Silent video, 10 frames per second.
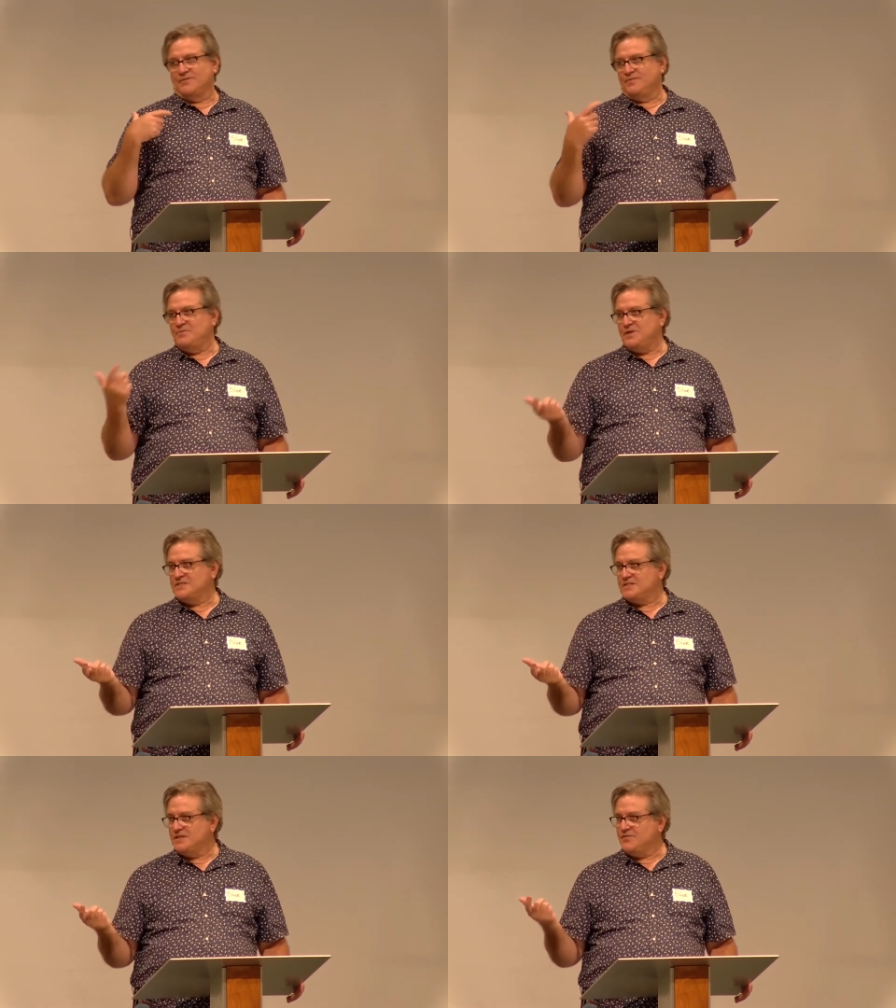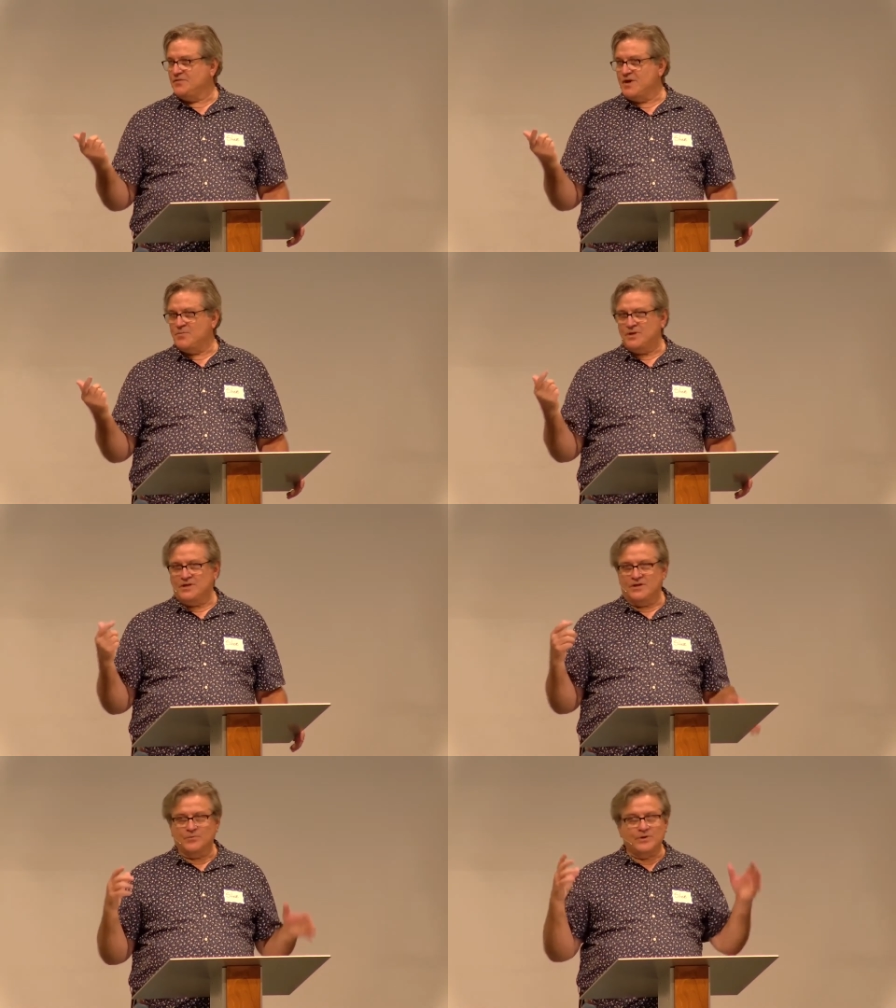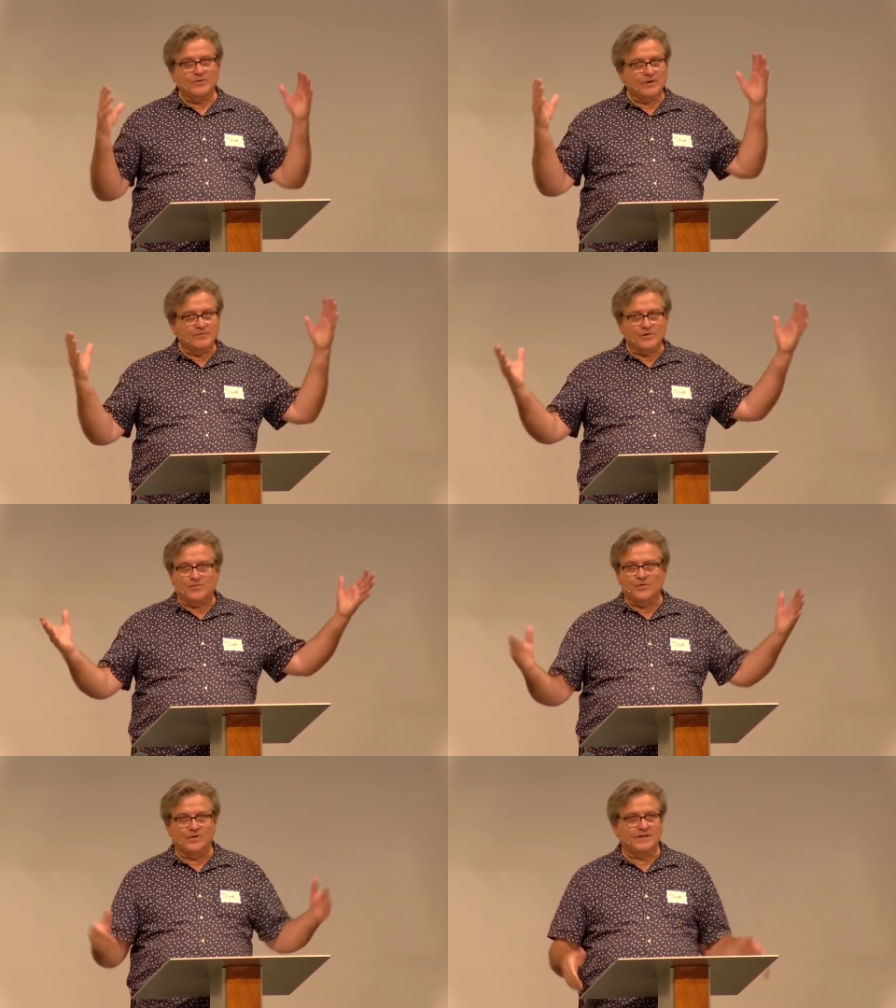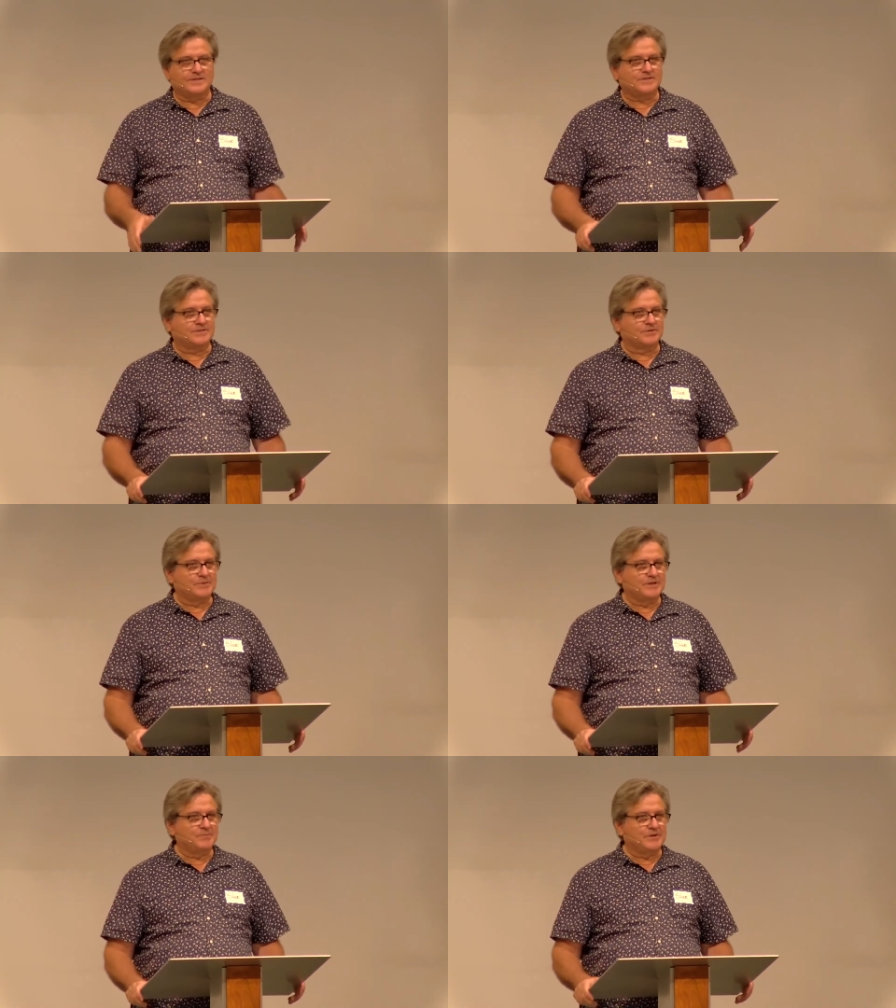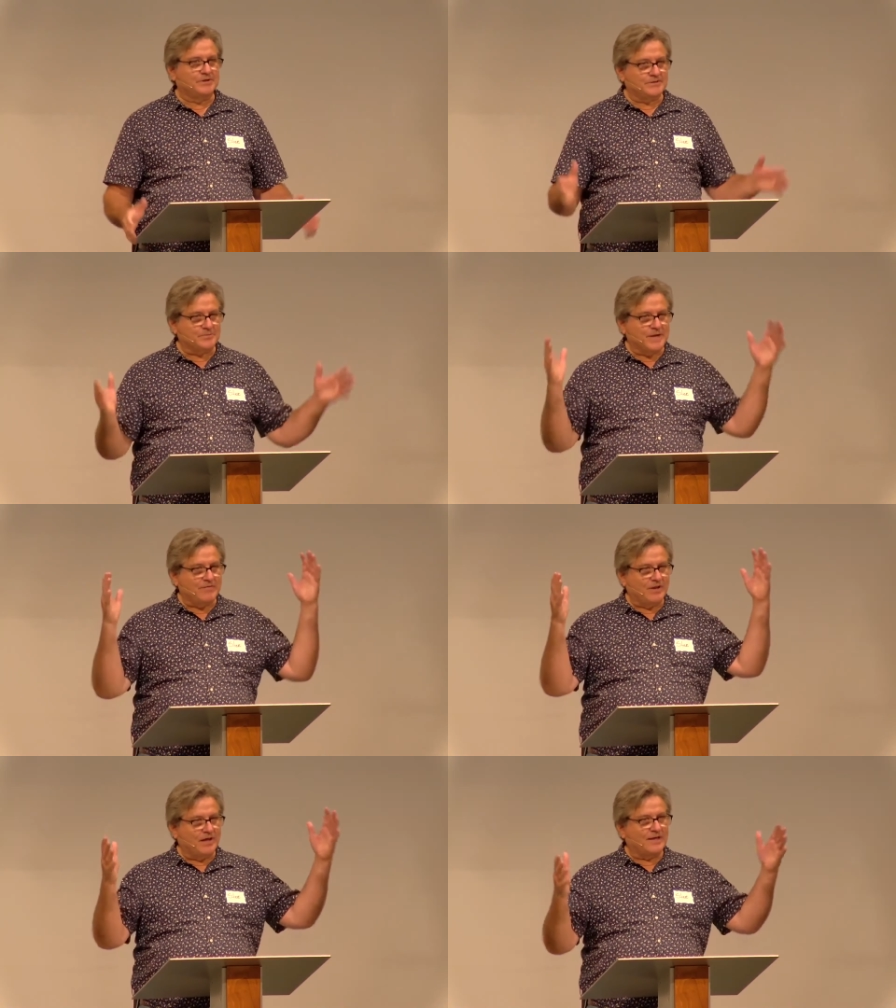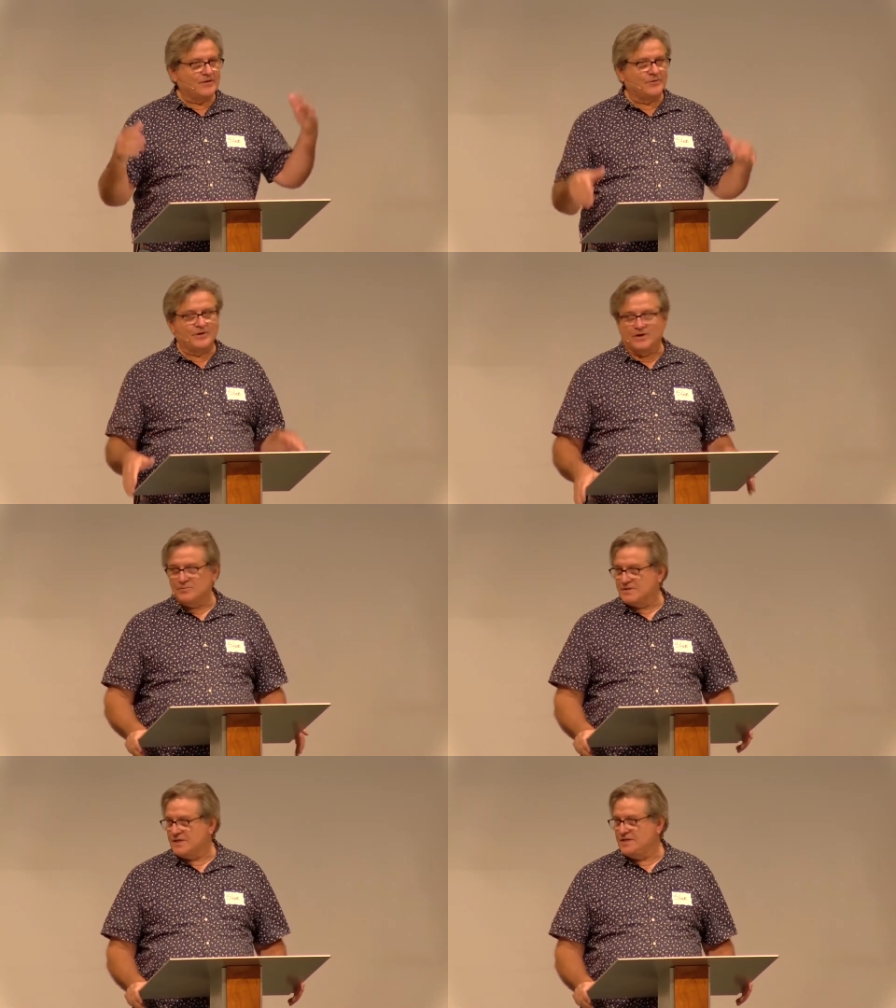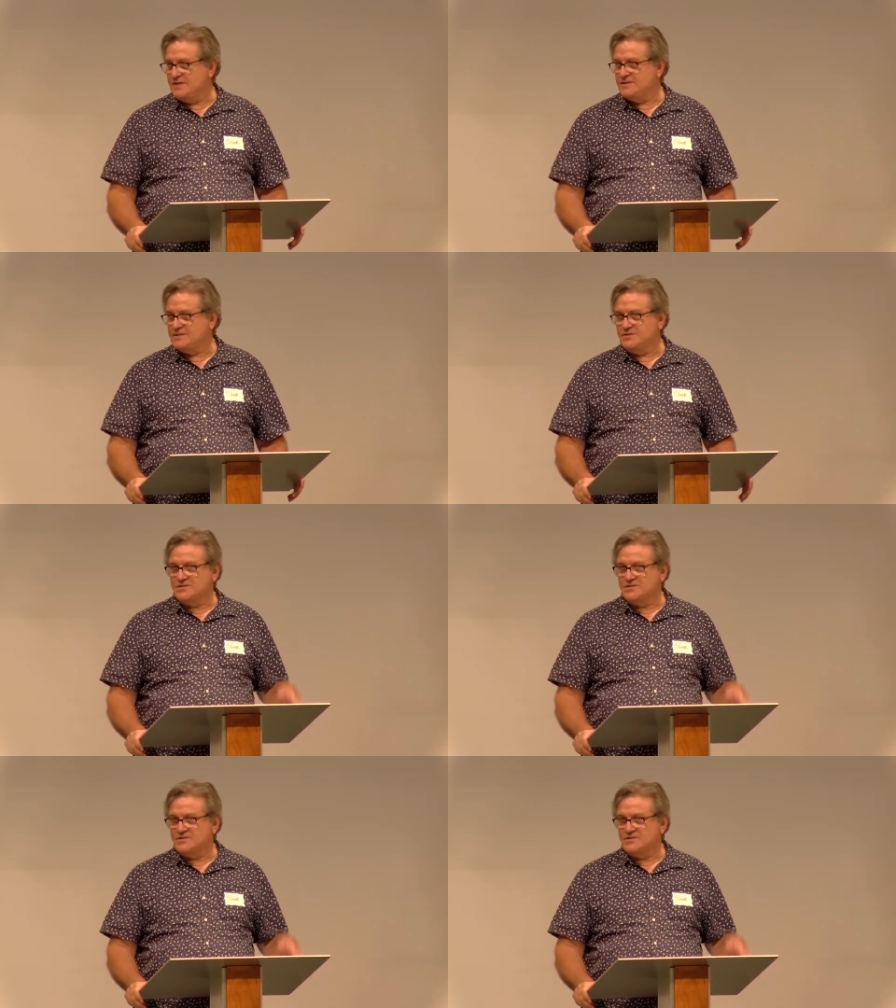uh, VBS Sunday, if you've not been here, we don't give you a full length sermon because we have a lot going on with the kids.